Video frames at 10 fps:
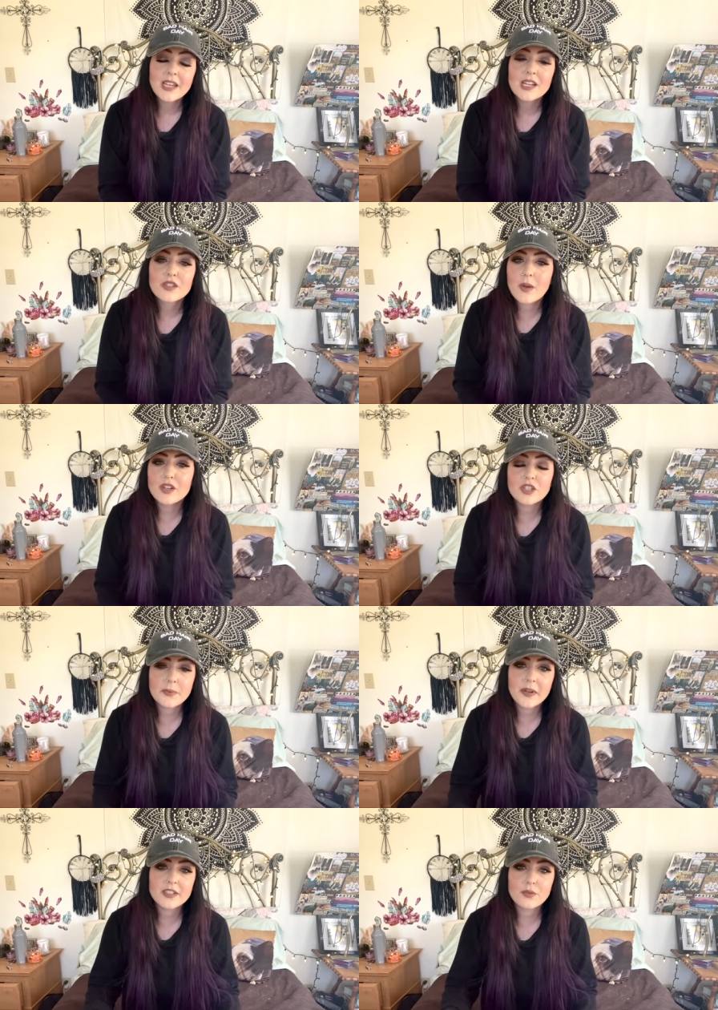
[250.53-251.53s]
So I just
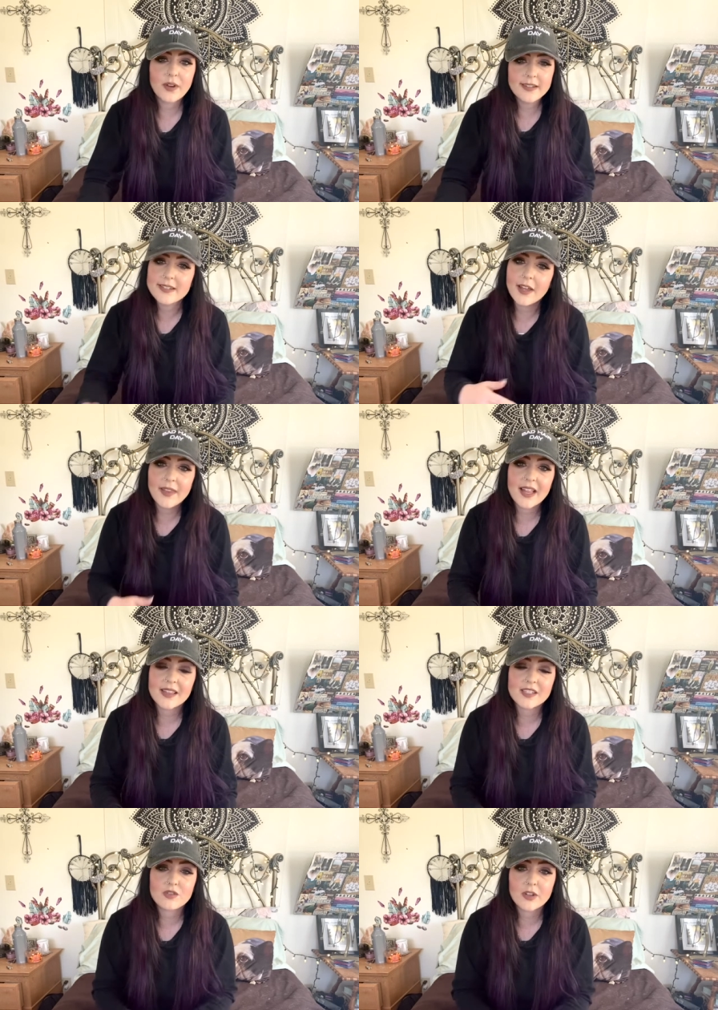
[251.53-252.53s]
wanted to run down that
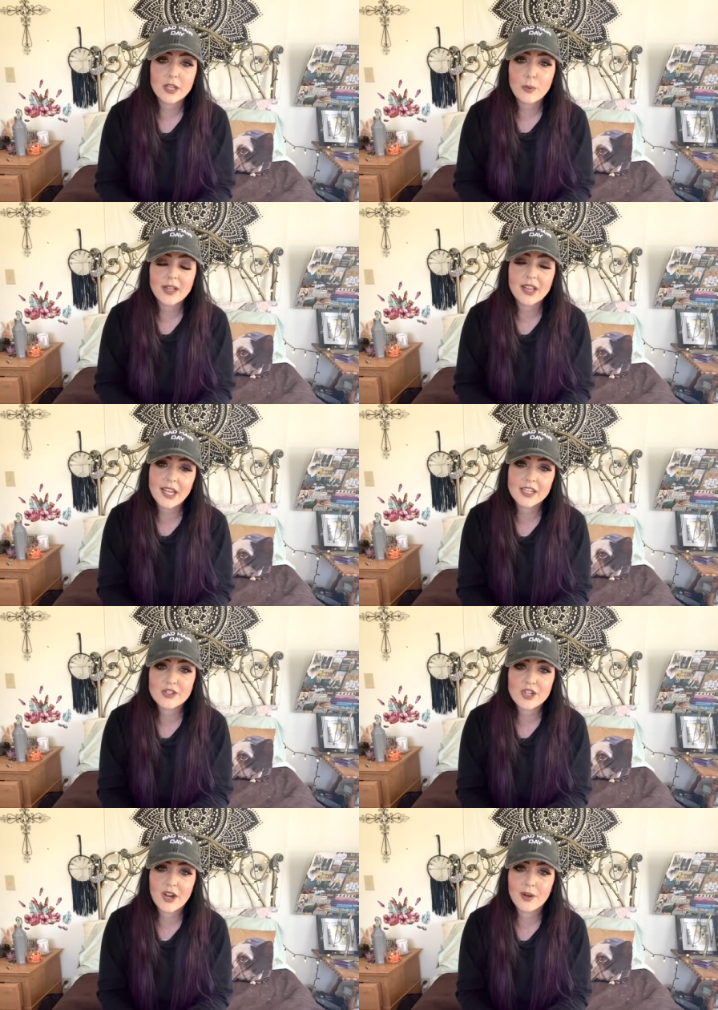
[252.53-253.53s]
list really quickly and
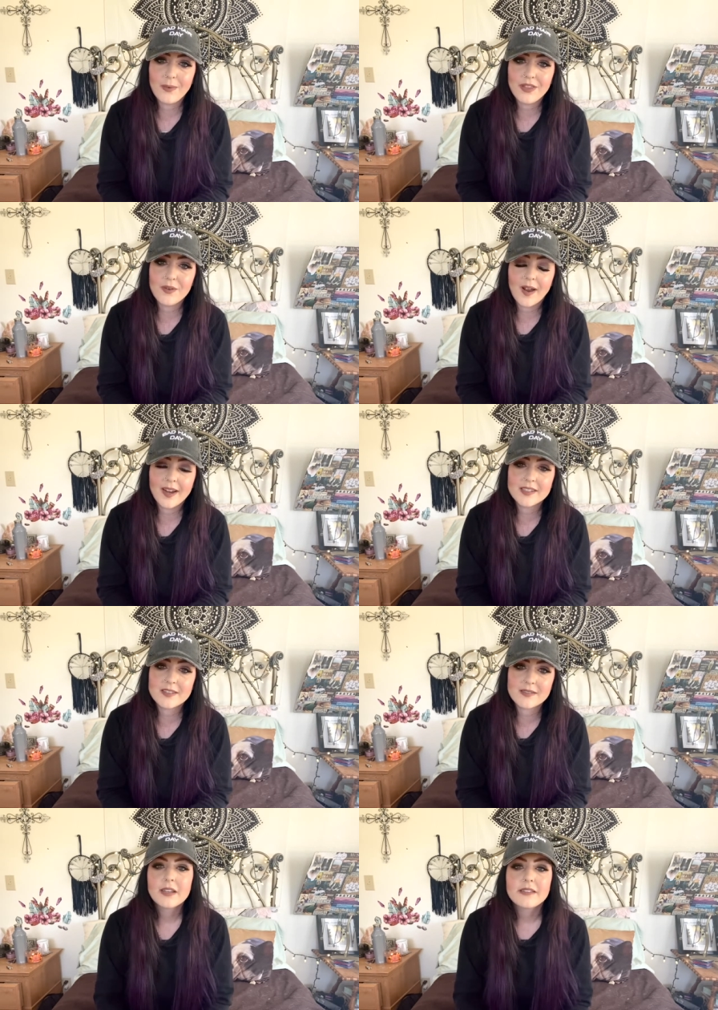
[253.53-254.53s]
share it with you
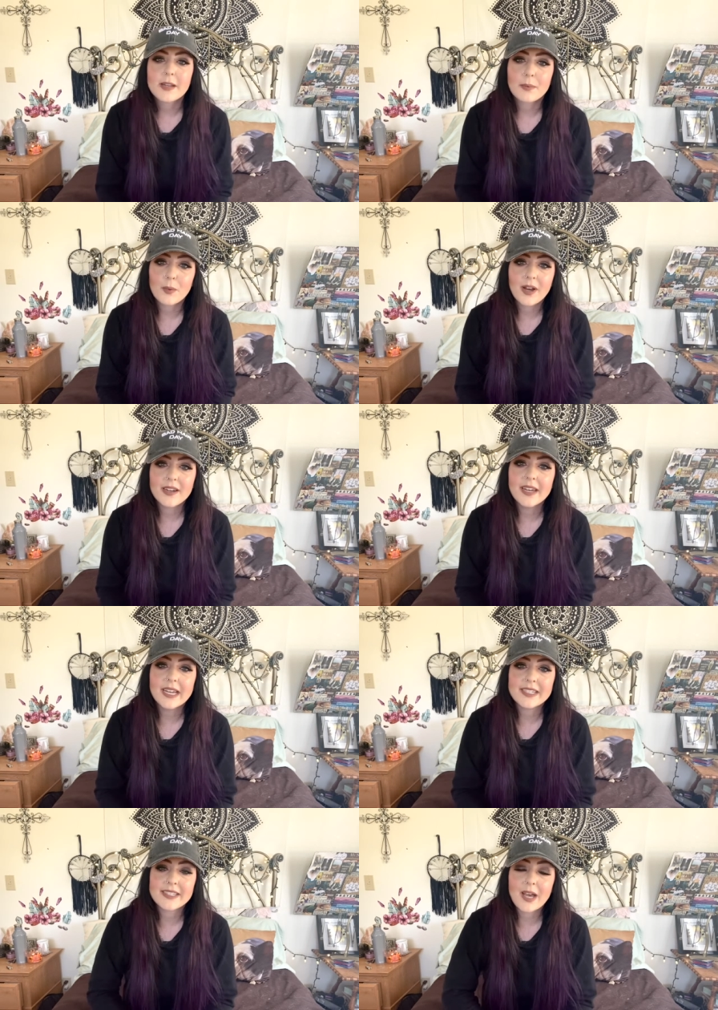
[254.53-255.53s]
guys. Number one
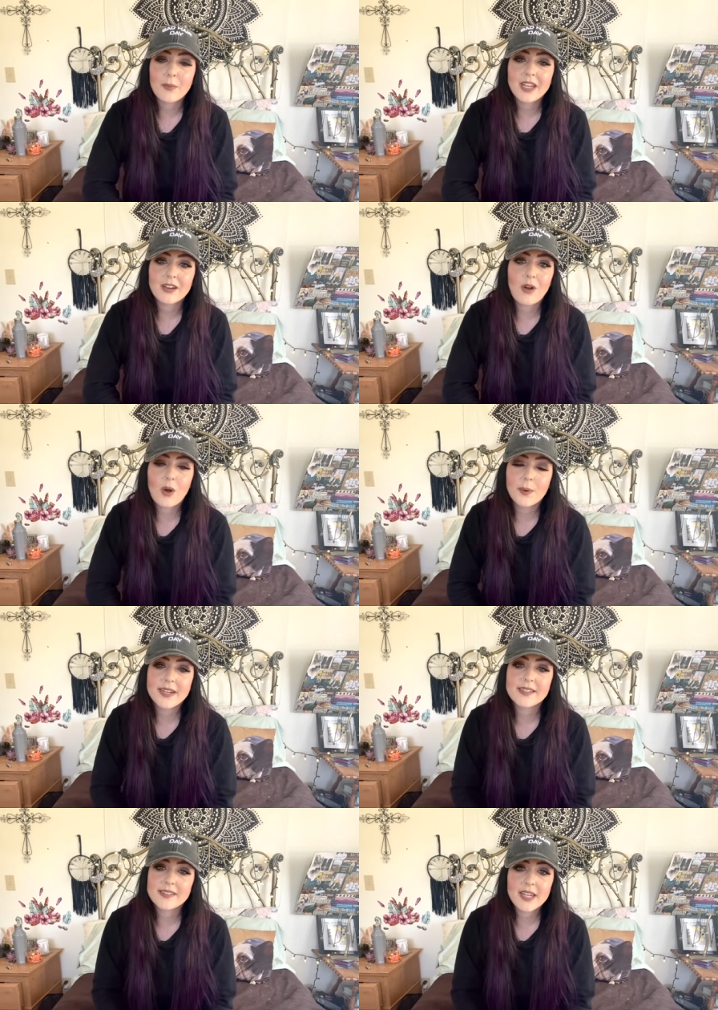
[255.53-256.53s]
is that we can
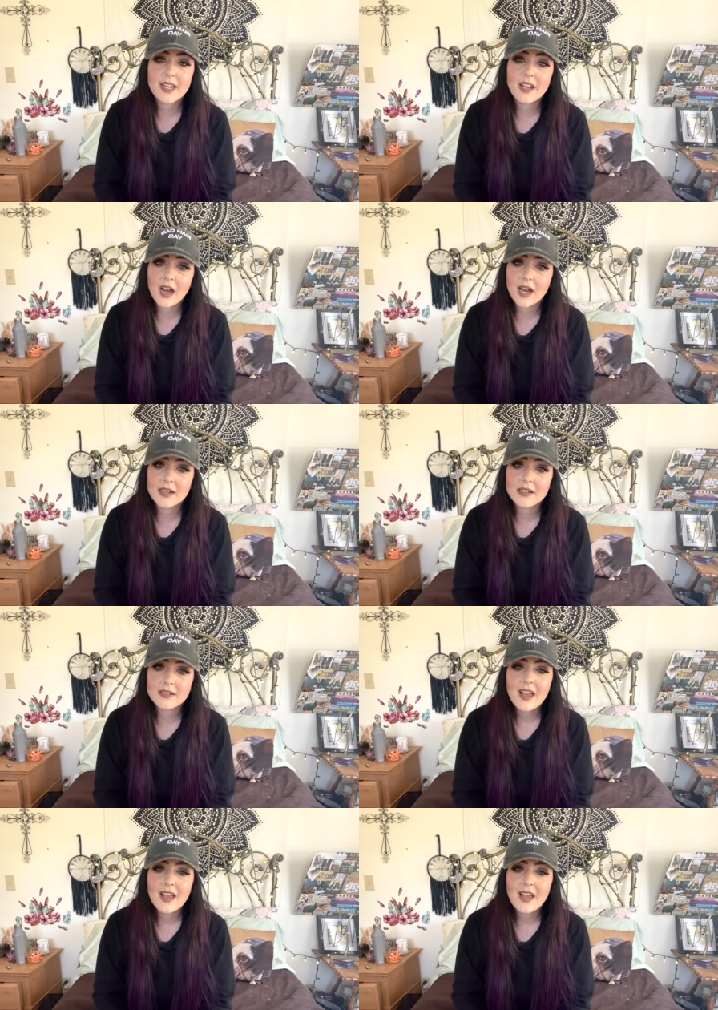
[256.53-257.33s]
always seek God.